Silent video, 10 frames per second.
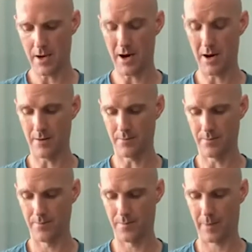
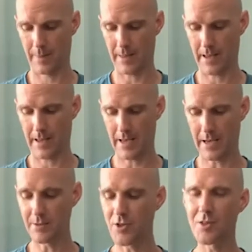
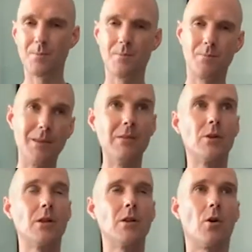And just be
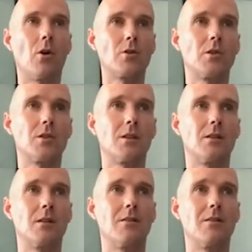really cautious